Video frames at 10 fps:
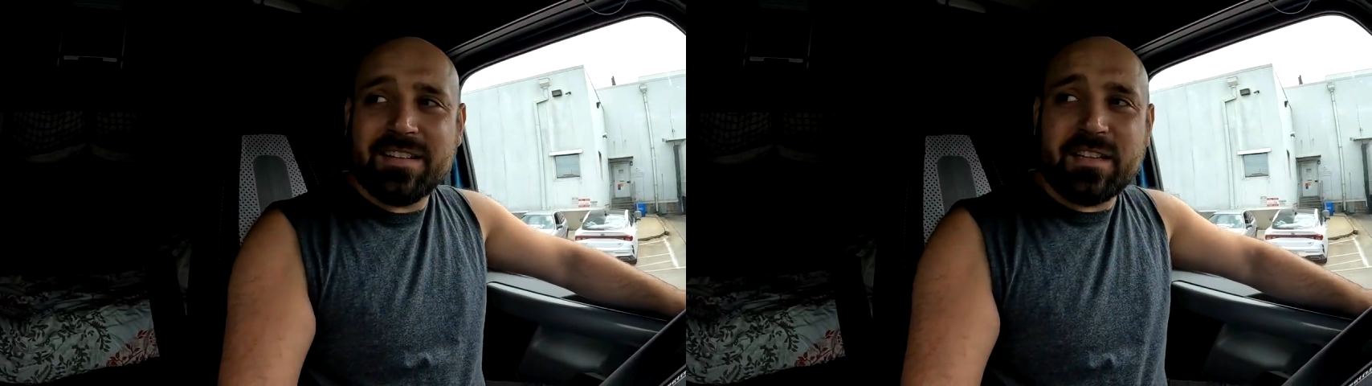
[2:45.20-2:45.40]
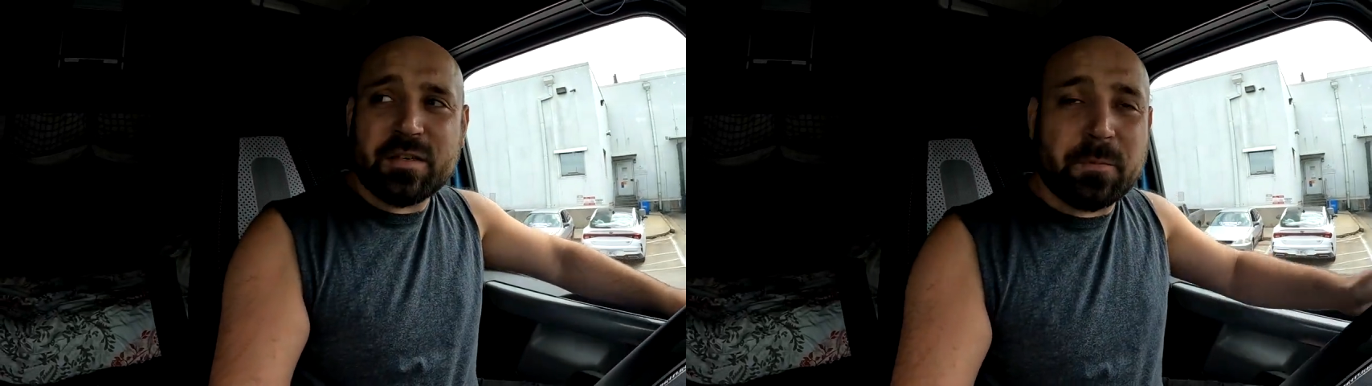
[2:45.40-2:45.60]

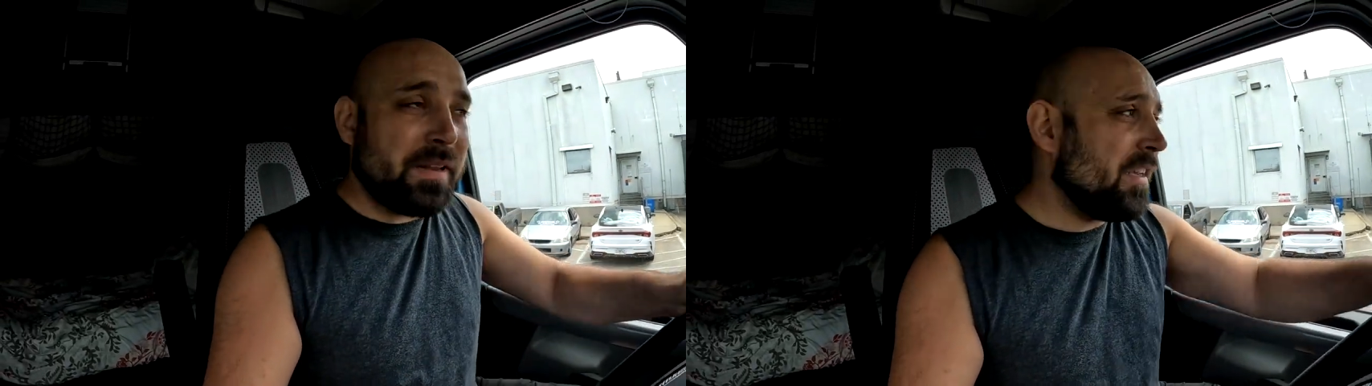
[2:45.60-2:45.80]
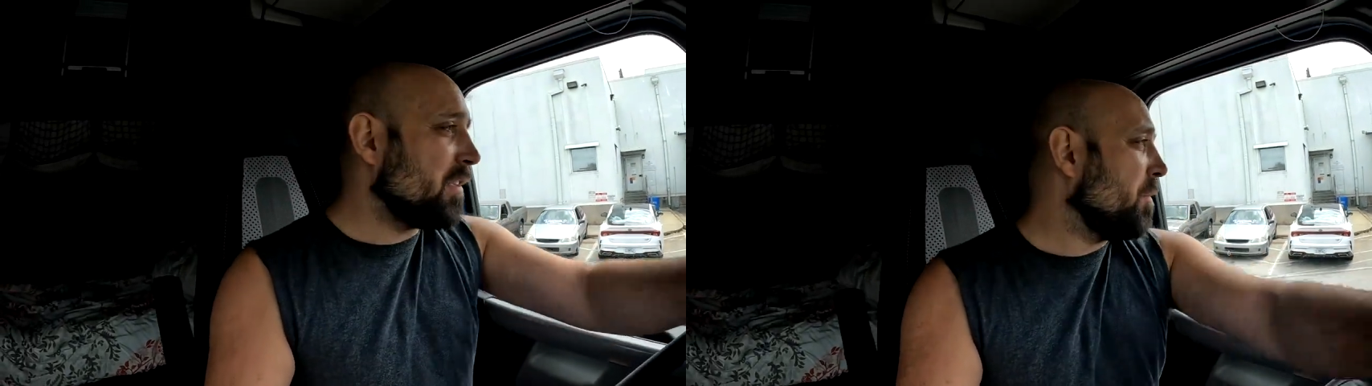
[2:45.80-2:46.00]
This
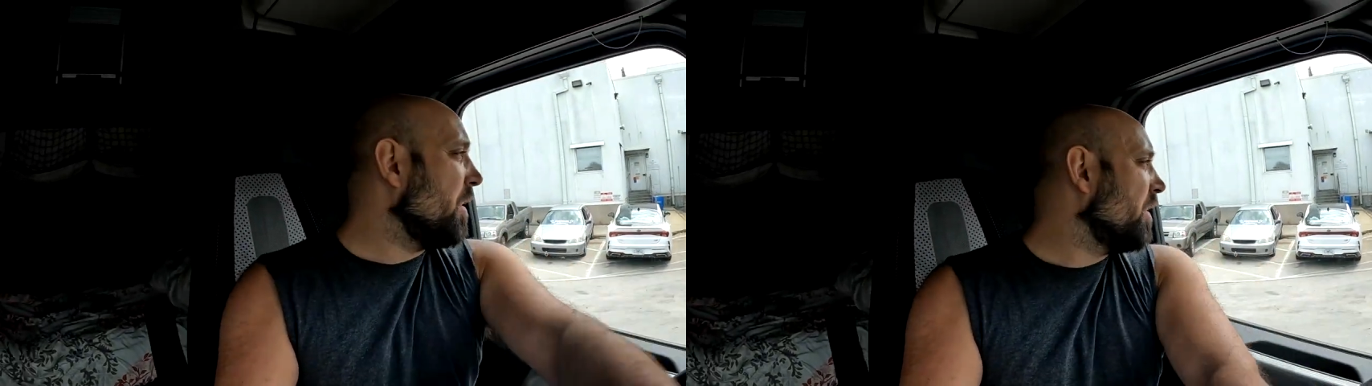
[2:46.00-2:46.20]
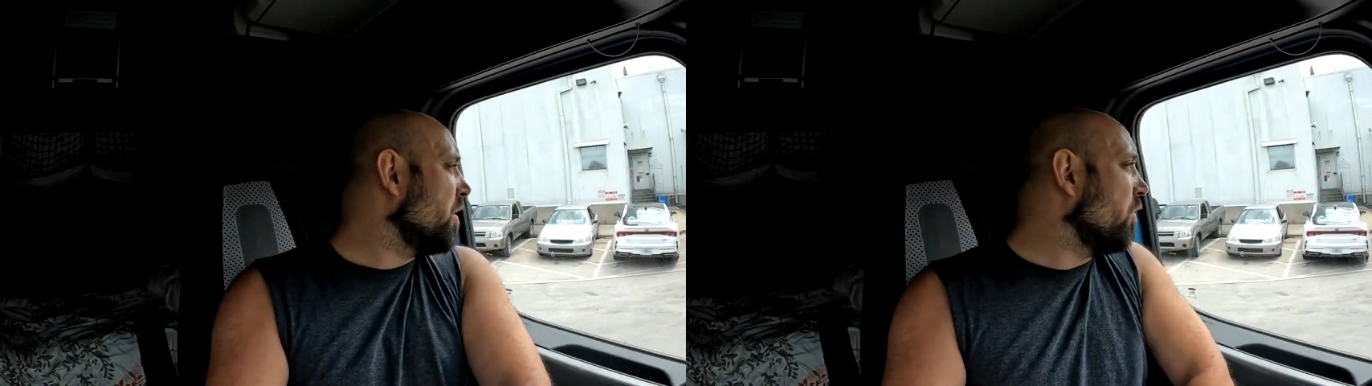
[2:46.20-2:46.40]
place,
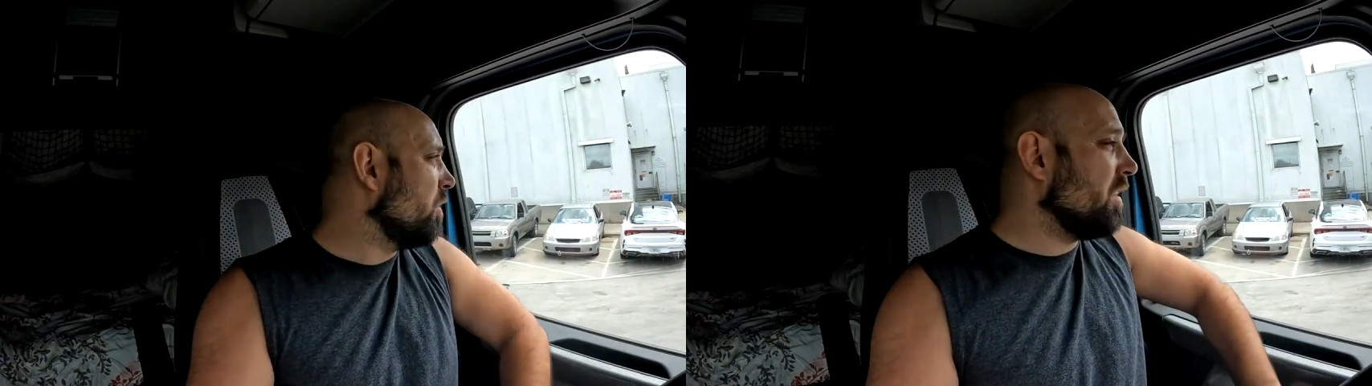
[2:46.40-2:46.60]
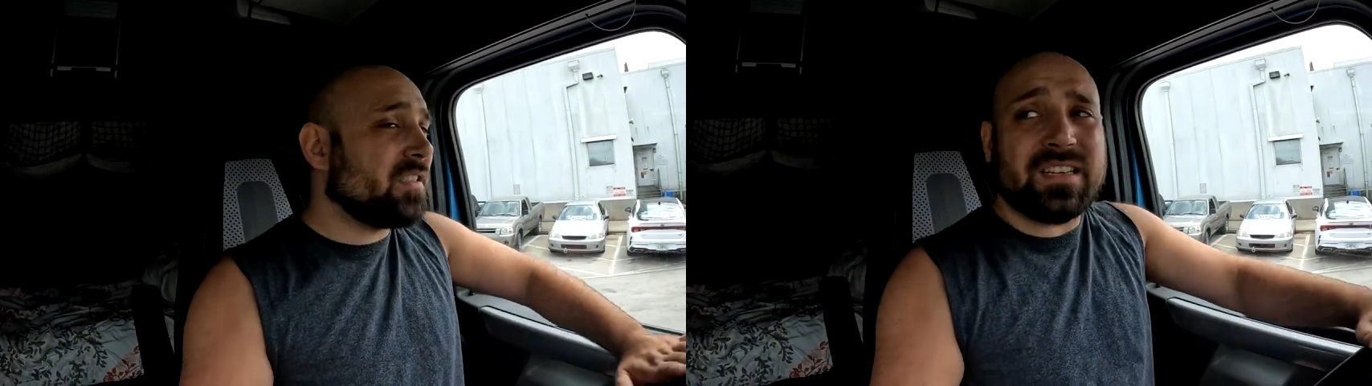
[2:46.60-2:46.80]

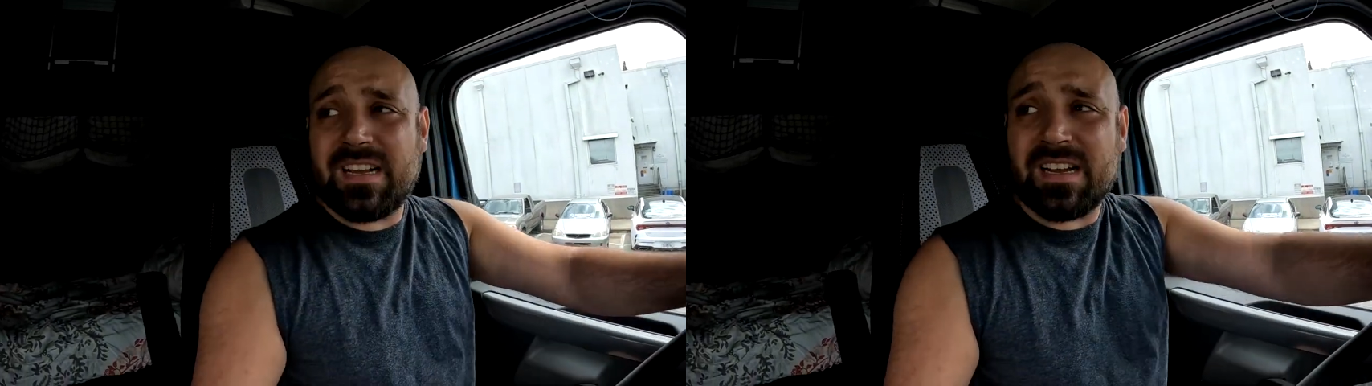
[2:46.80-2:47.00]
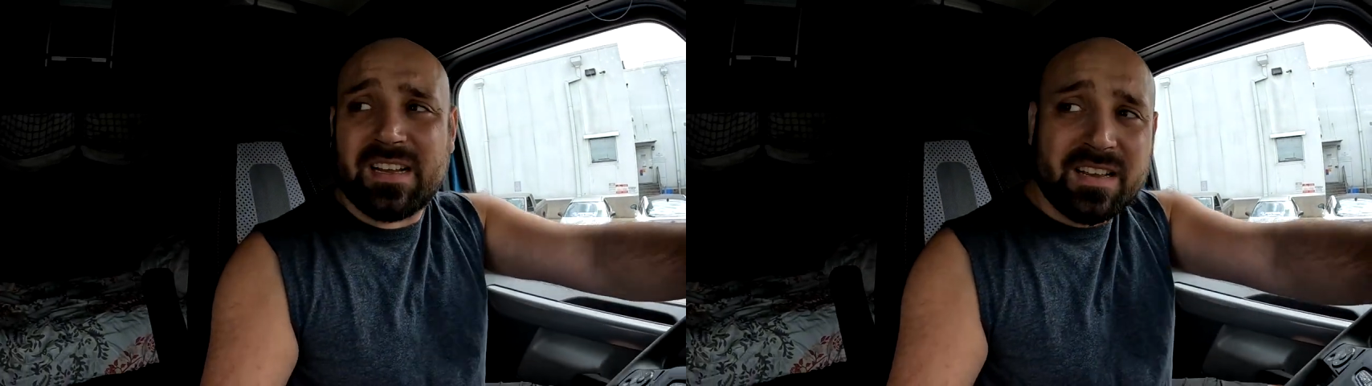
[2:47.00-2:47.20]
Americold, is
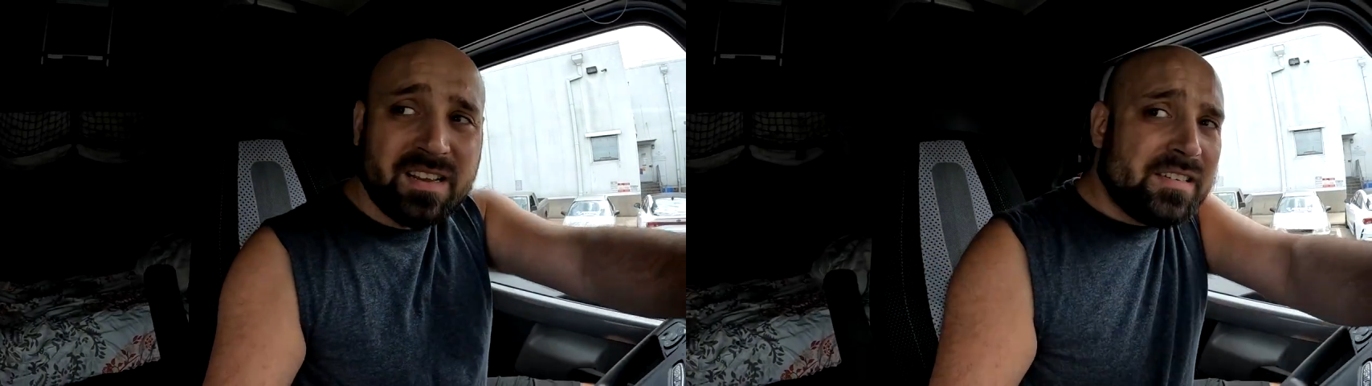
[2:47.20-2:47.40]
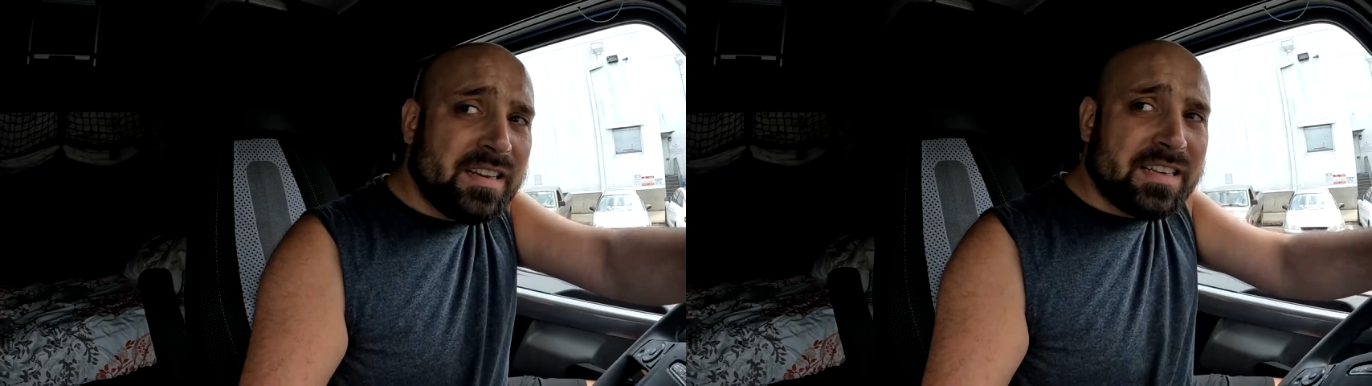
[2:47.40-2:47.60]

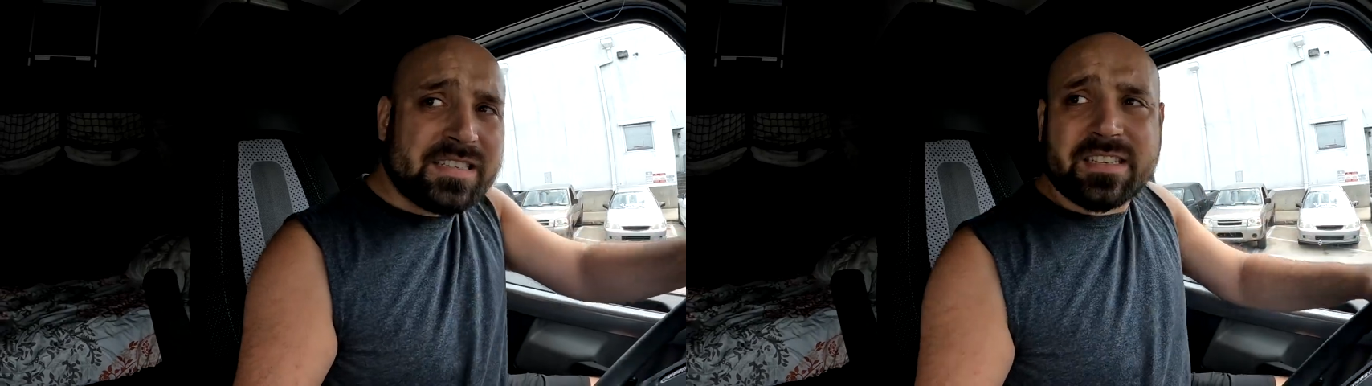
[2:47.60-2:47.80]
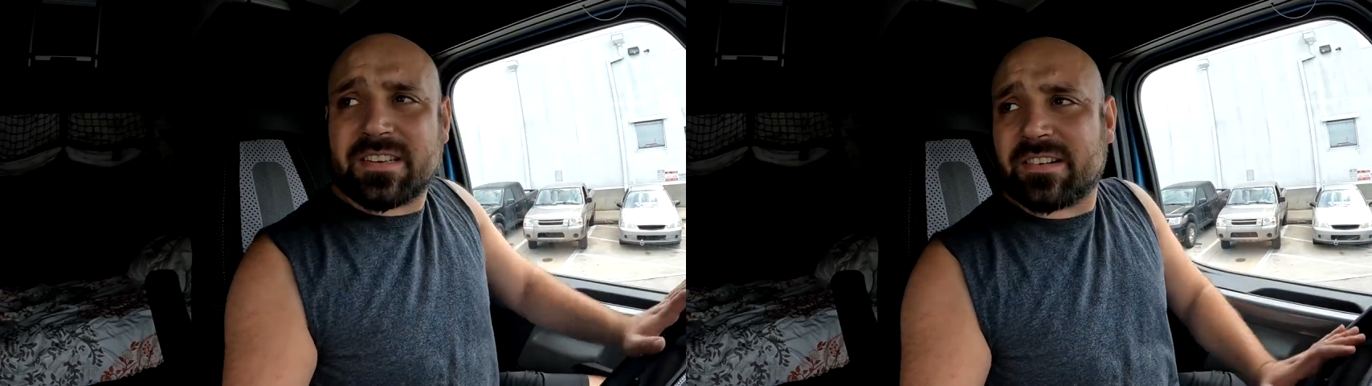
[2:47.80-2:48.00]
next